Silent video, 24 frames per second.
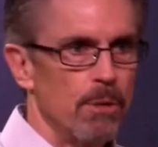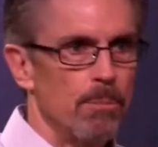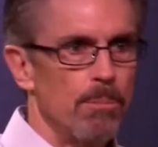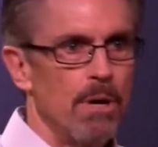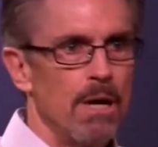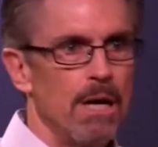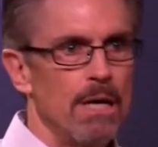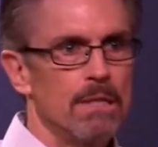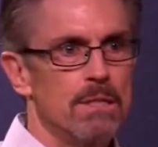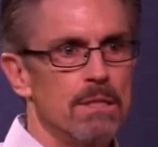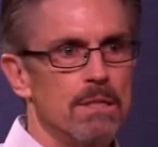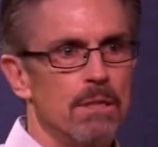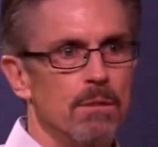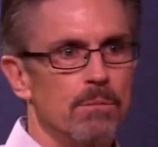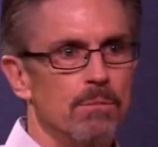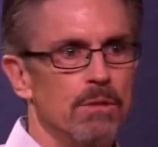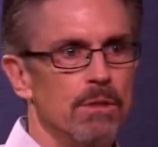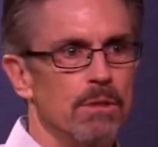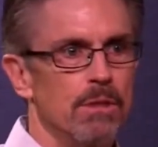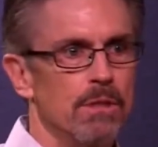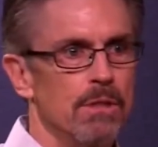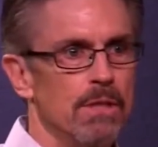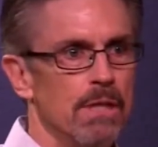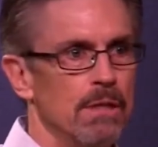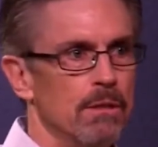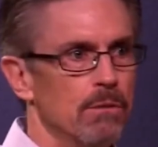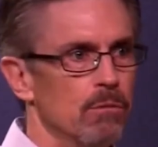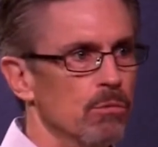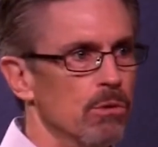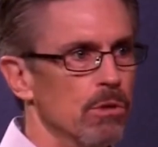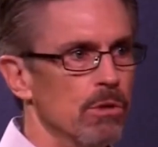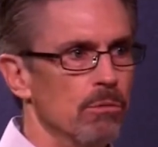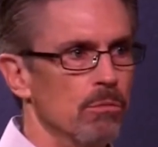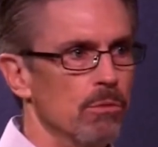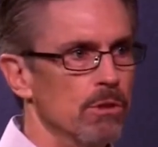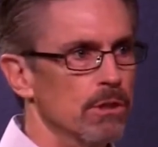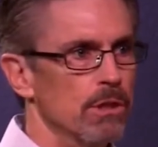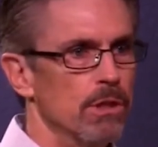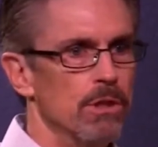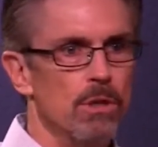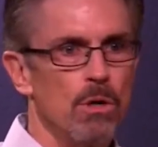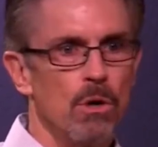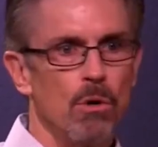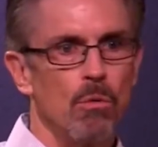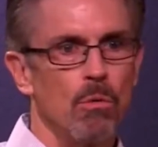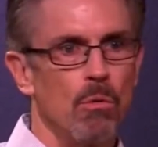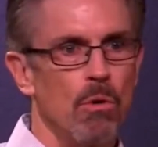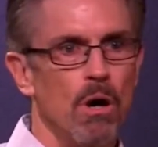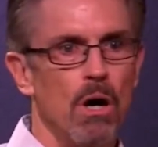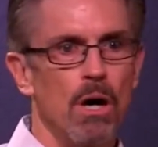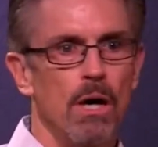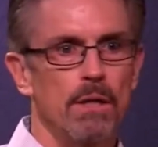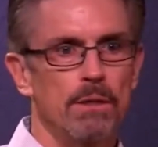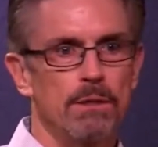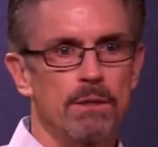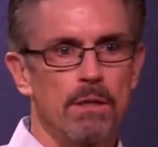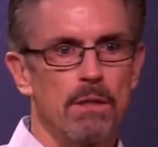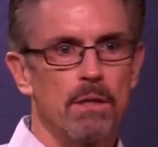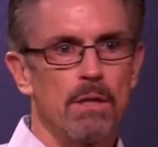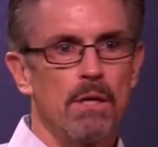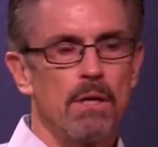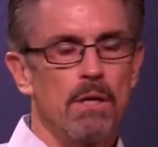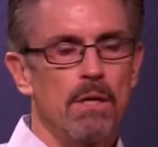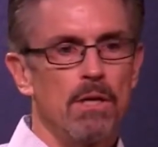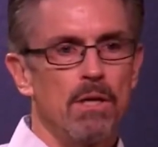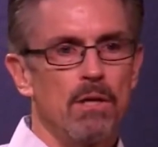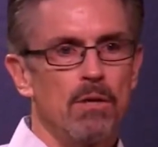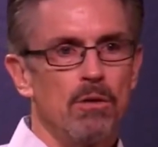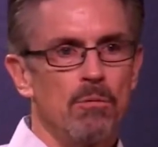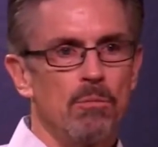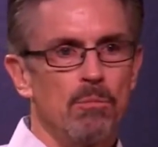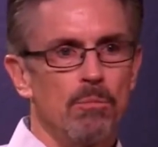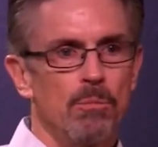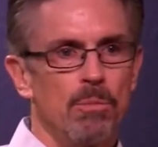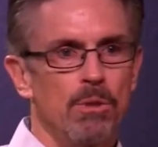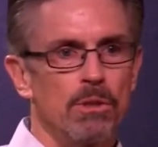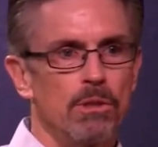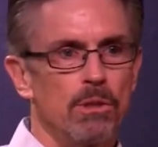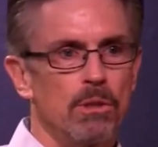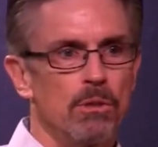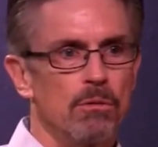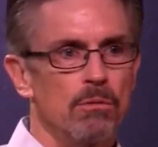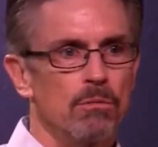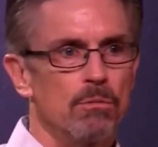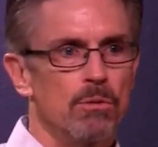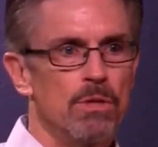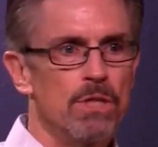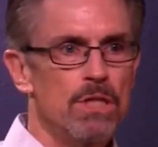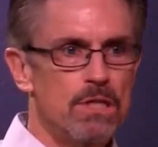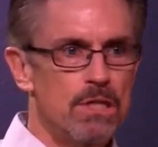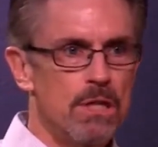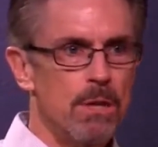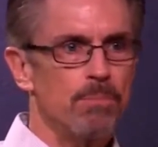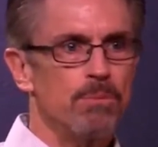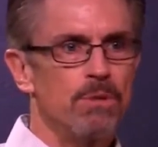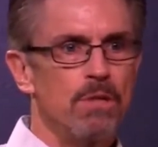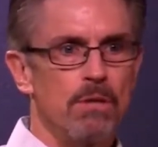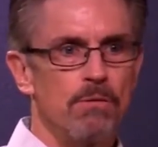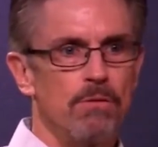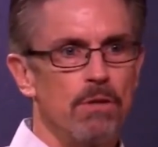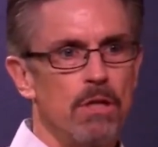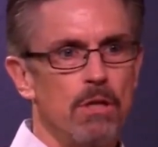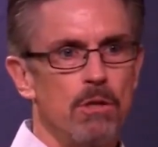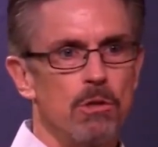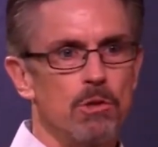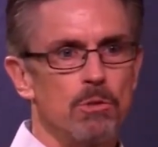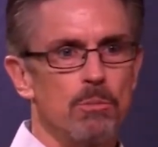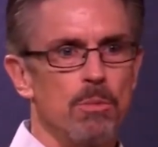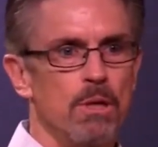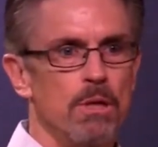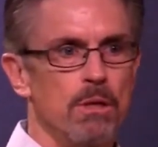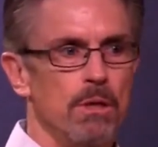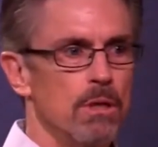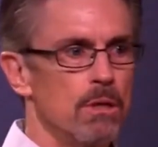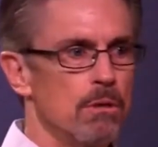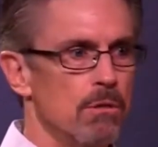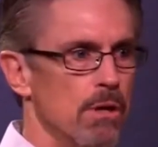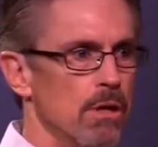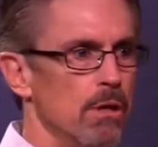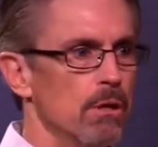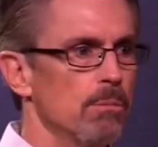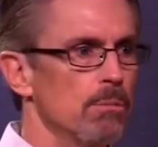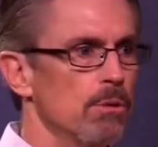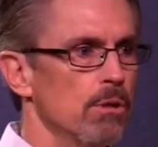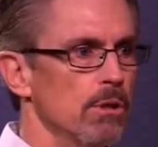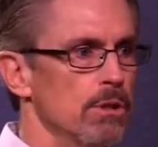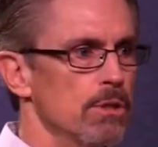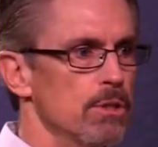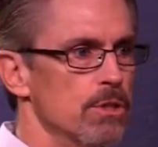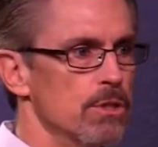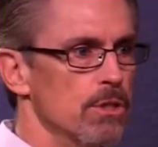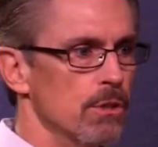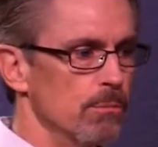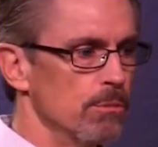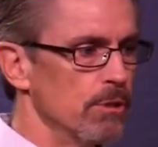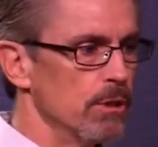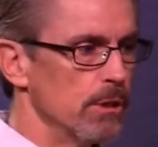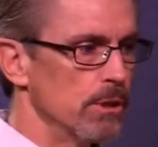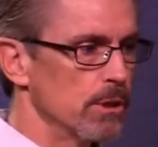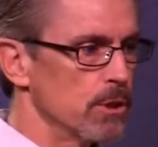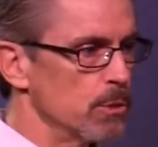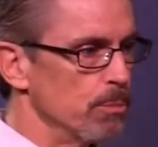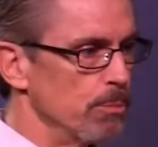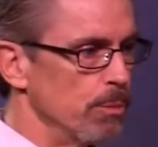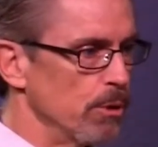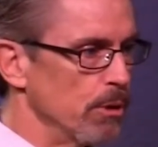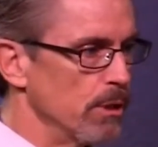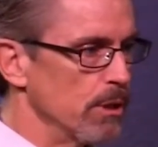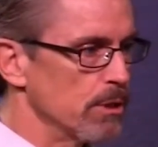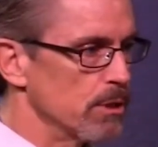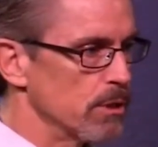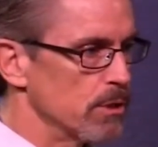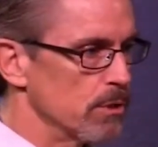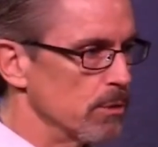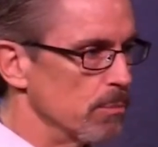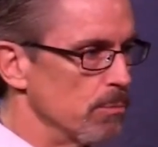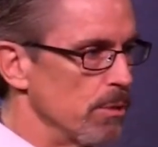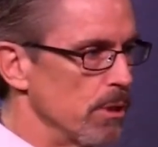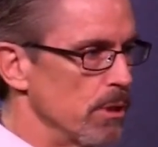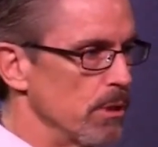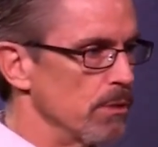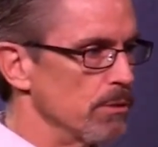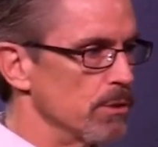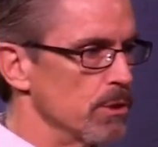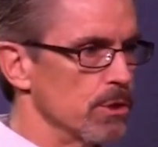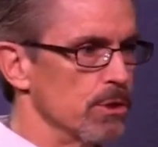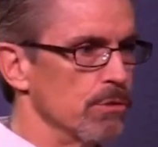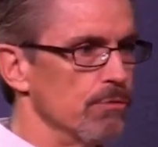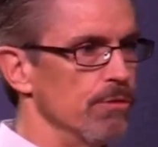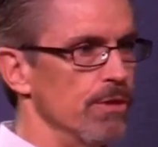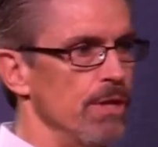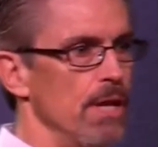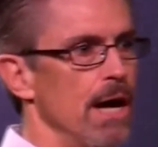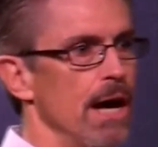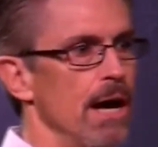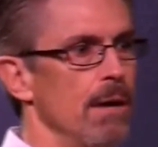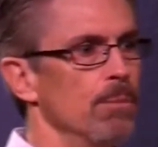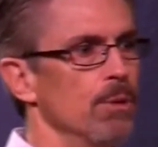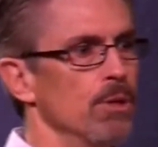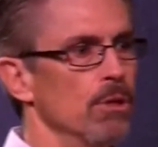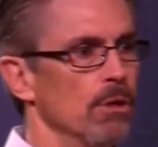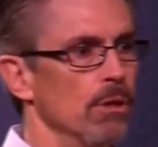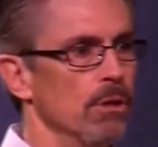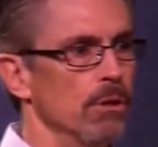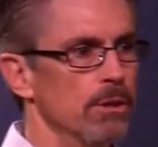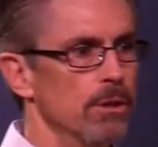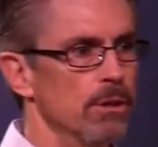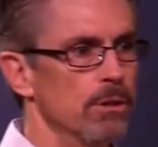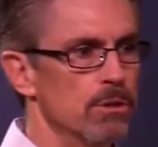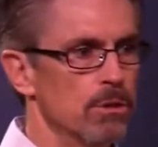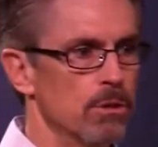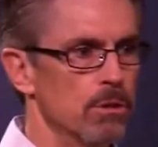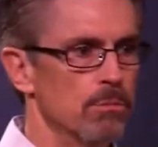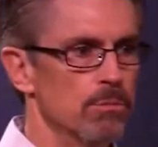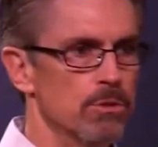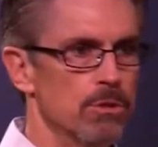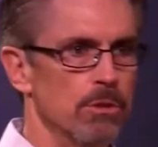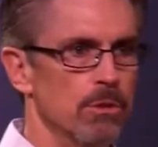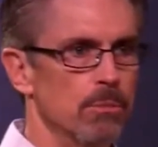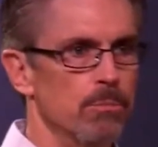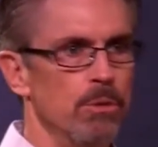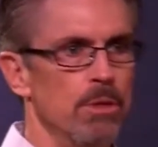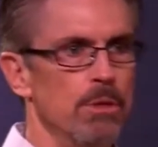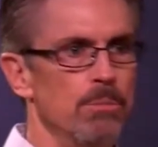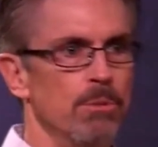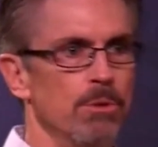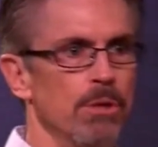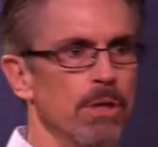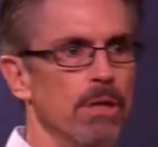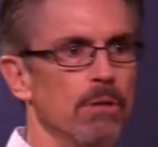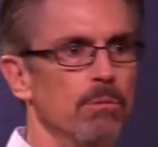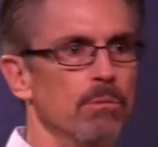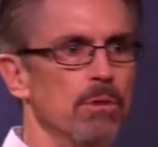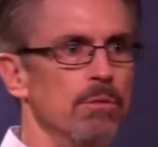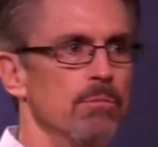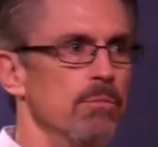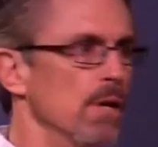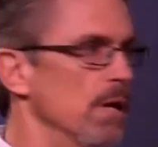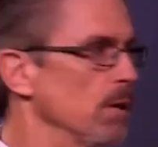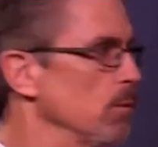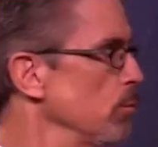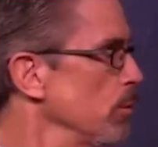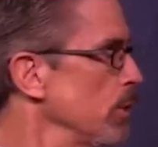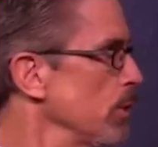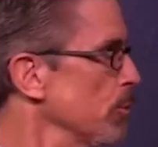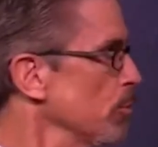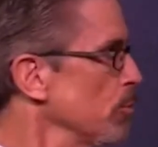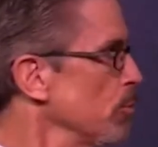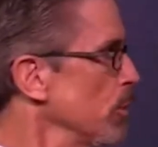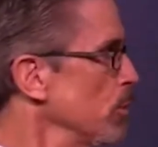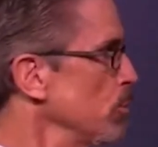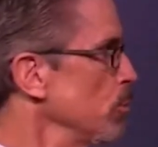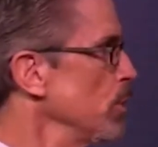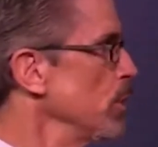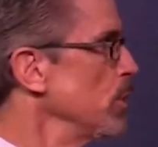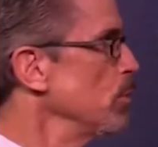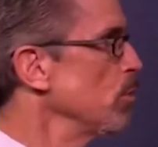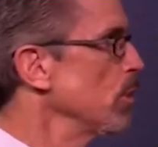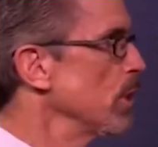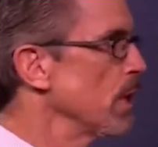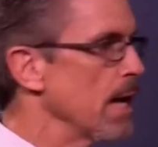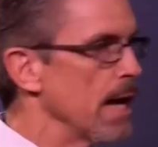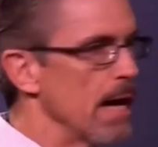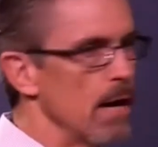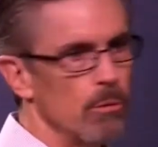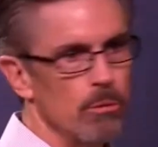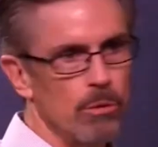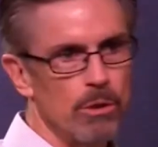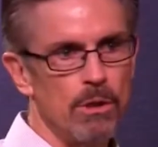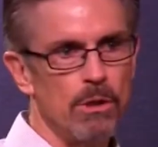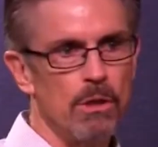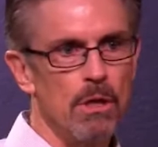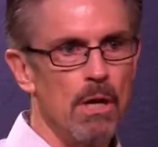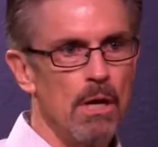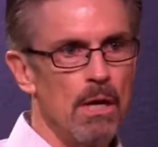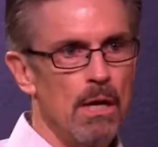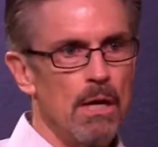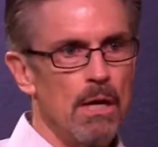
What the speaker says: upon somebody that what they don't want. but the receptivity has been incredible. And some of the experiences have been just phenomenal in terms of the people that we met with. When we went out, we